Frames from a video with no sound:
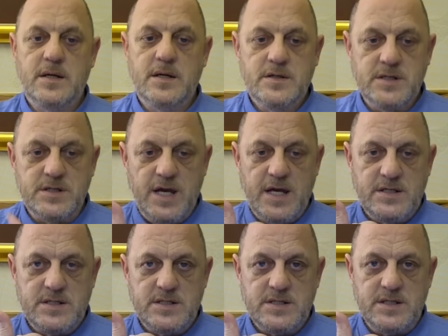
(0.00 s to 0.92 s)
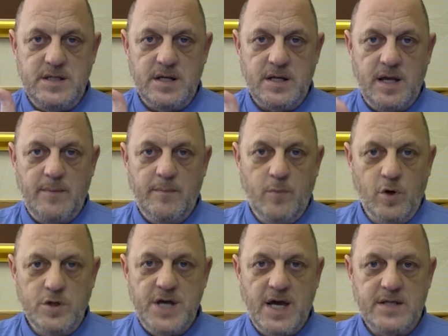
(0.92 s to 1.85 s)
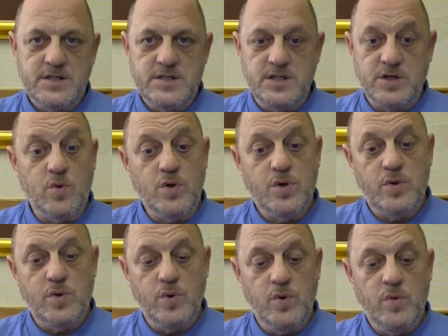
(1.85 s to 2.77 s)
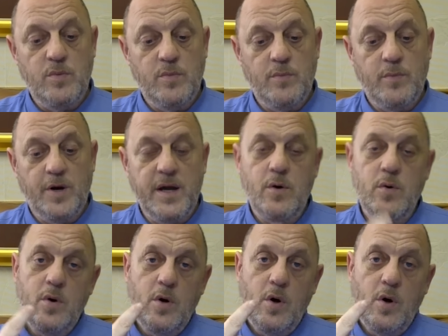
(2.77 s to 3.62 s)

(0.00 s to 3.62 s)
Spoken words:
suggests it's either more charges to go to Murrell